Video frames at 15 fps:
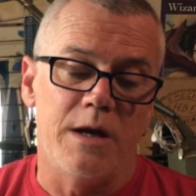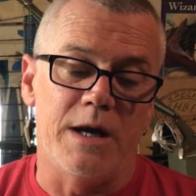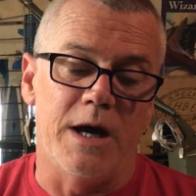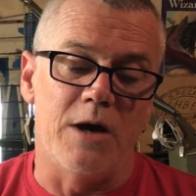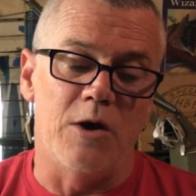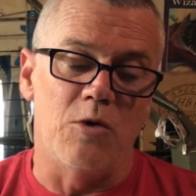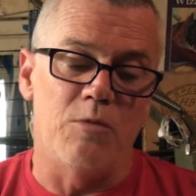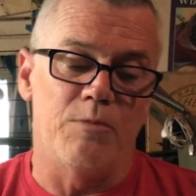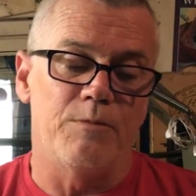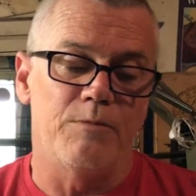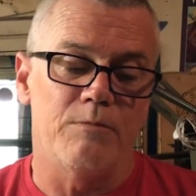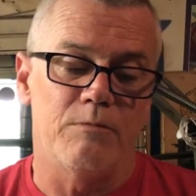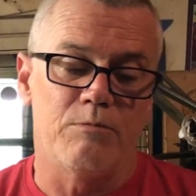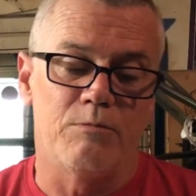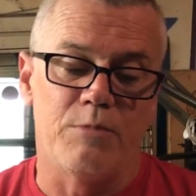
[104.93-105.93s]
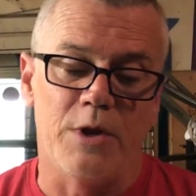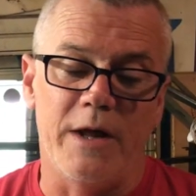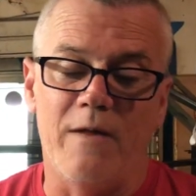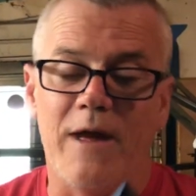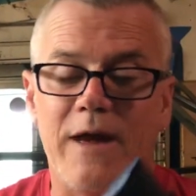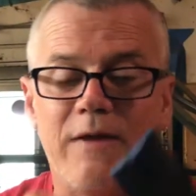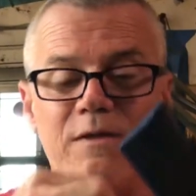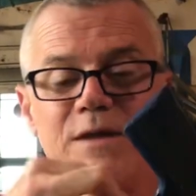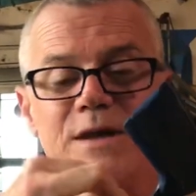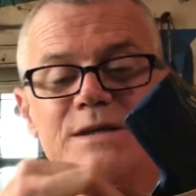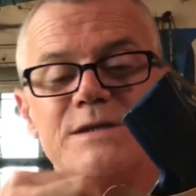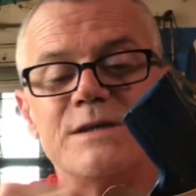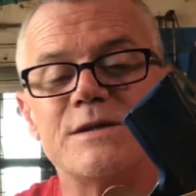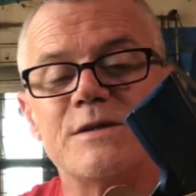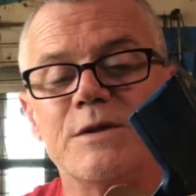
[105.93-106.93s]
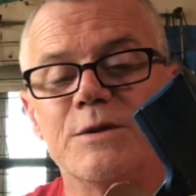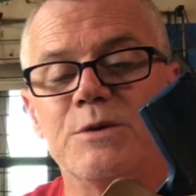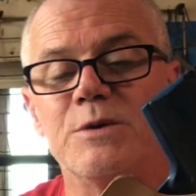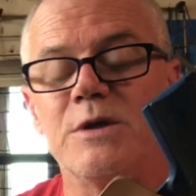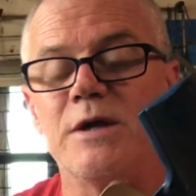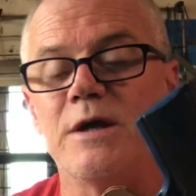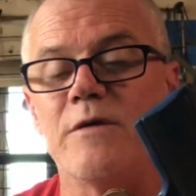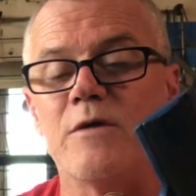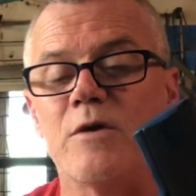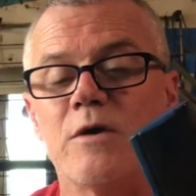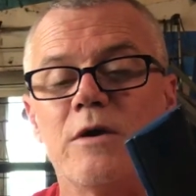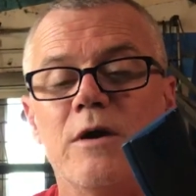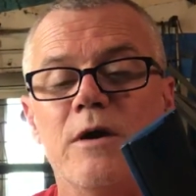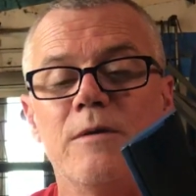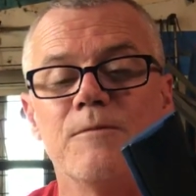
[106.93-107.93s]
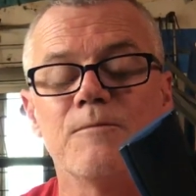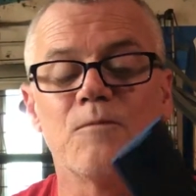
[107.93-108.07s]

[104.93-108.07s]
Now play like this is glued together, okay?